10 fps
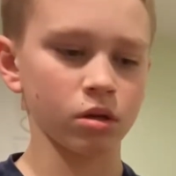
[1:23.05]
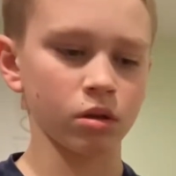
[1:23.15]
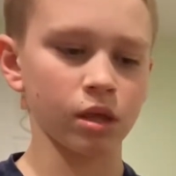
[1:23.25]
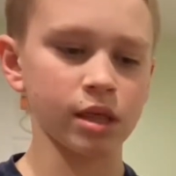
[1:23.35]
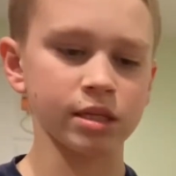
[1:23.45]

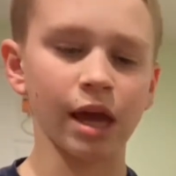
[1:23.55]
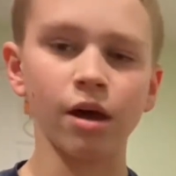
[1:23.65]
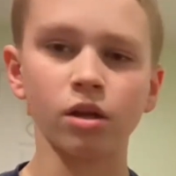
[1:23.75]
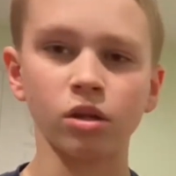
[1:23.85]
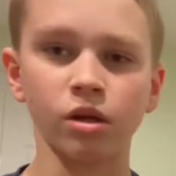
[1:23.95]
lay this
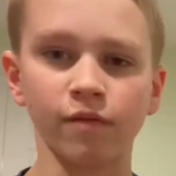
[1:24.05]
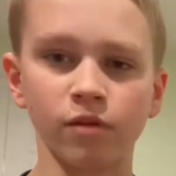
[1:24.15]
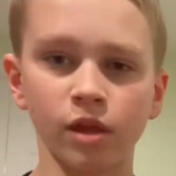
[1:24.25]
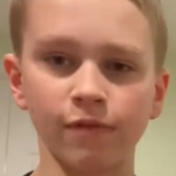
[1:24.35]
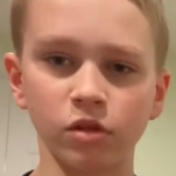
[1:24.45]
out, and if,
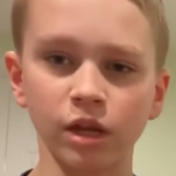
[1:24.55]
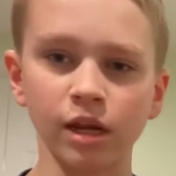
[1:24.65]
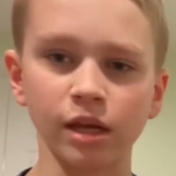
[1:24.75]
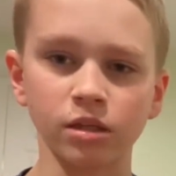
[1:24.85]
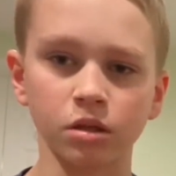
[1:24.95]
if you
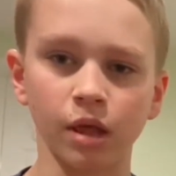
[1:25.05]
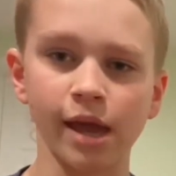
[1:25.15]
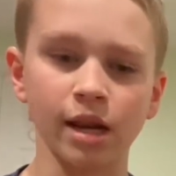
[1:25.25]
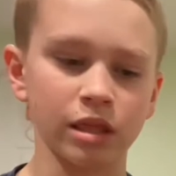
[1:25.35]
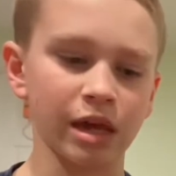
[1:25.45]
need to lay
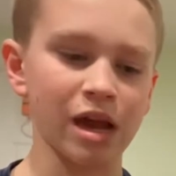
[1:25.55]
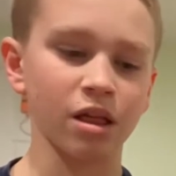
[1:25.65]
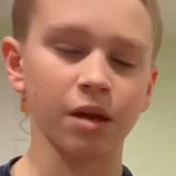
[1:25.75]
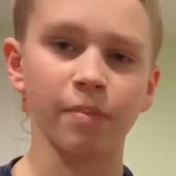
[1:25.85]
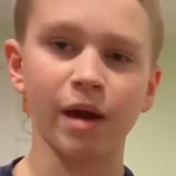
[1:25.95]
anything out,
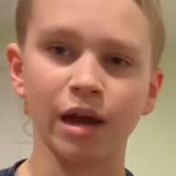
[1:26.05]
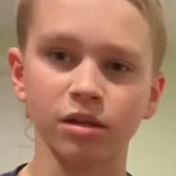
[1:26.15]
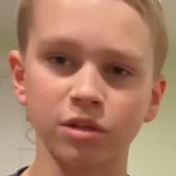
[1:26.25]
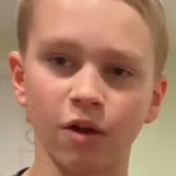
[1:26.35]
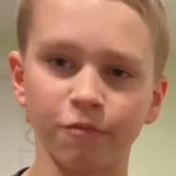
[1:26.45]
like a pack of
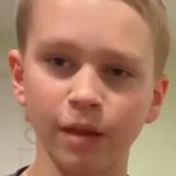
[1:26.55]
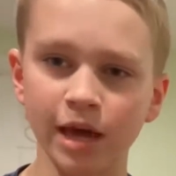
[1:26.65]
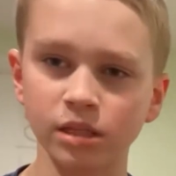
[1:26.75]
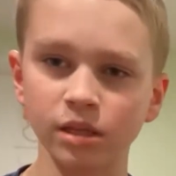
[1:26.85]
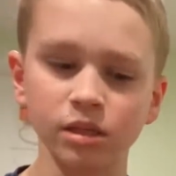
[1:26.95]
soft
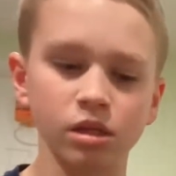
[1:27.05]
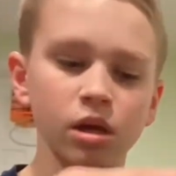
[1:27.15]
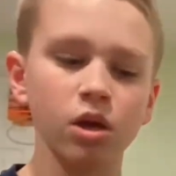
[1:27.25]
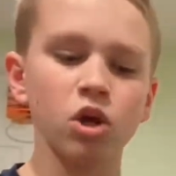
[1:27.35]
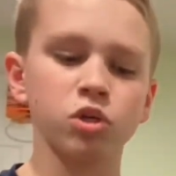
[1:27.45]
plastics,
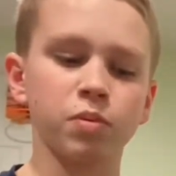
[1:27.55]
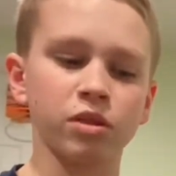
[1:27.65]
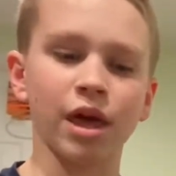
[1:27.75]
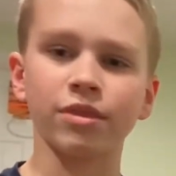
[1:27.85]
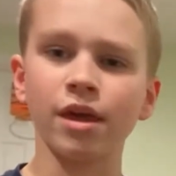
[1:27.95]
just put
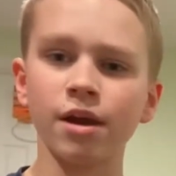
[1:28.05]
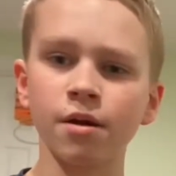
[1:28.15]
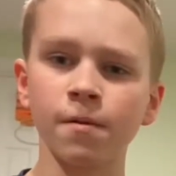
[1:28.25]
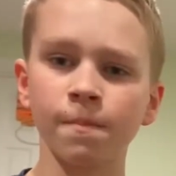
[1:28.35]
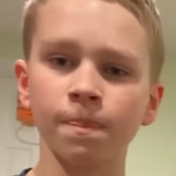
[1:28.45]
that
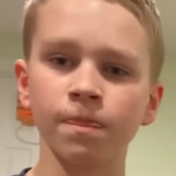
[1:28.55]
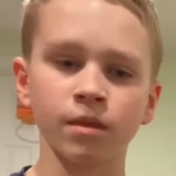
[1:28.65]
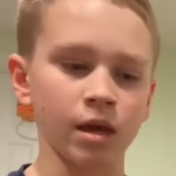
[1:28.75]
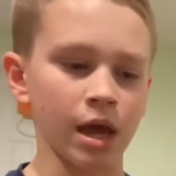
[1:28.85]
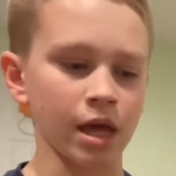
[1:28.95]
there
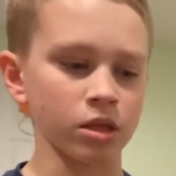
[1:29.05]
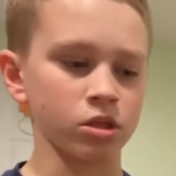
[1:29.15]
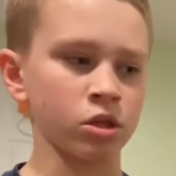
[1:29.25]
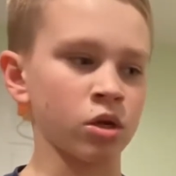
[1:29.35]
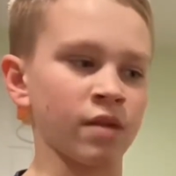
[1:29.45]
and
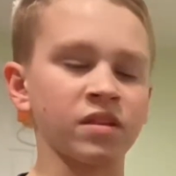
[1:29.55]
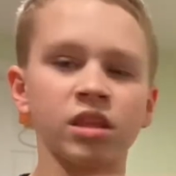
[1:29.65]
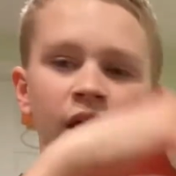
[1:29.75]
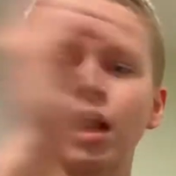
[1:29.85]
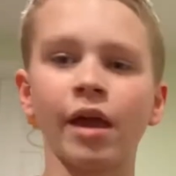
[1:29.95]
so you don't have to
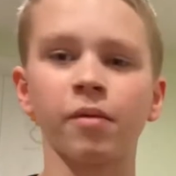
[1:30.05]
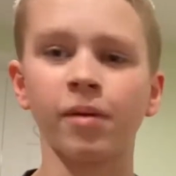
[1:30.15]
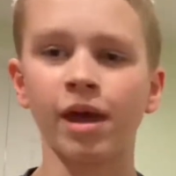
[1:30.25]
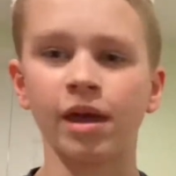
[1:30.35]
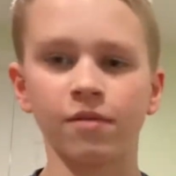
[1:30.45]
dig it out of your
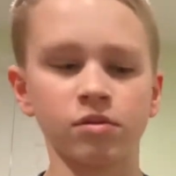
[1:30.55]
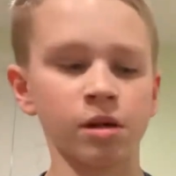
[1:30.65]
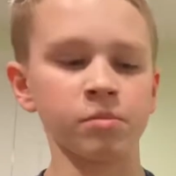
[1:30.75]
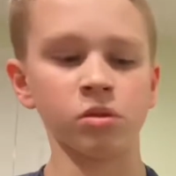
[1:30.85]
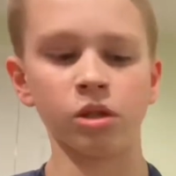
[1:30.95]
bag every
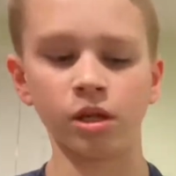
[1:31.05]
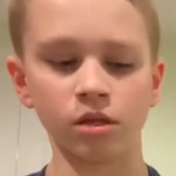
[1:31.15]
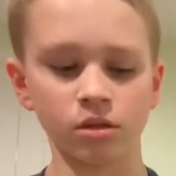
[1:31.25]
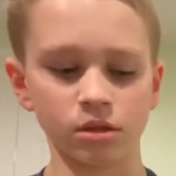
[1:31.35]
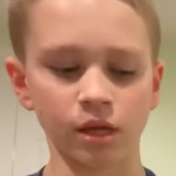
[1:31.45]
time you need
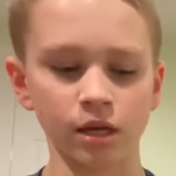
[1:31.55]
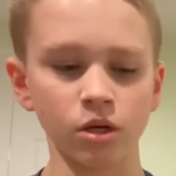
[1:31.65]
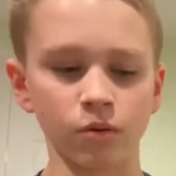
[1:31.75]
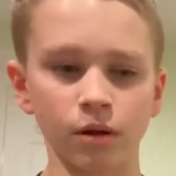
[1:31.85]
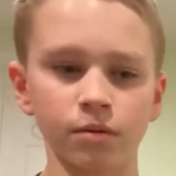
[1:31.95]
to get a
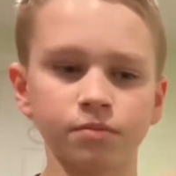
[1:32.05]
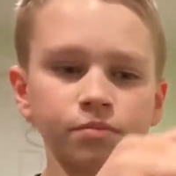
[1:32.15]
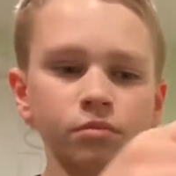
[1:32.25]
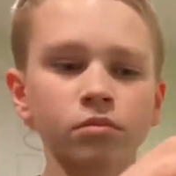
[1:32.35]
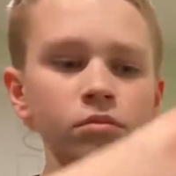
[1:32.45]
new one.